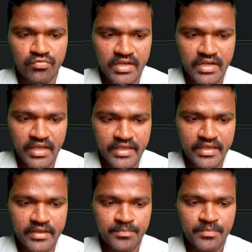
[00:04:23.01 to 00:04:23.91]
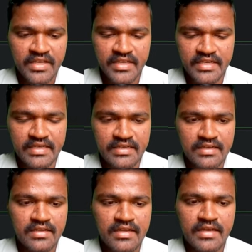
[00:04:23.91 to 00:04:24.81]
For I
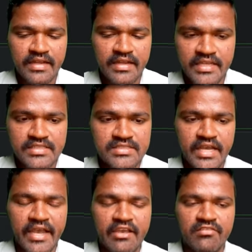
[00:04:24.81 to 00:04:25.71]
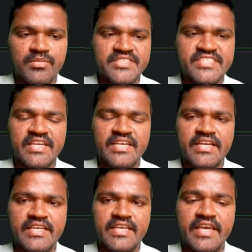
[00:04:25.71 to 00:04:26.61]
in range, I will be
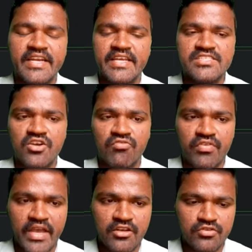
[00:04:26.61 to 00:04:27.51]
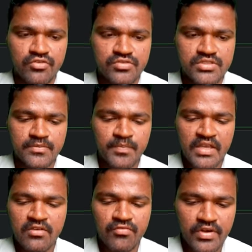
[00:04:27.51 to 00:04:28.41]
generating a range of values
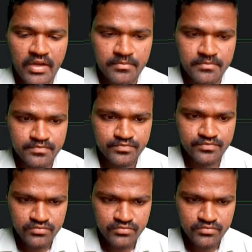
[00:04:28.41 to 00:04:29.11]
from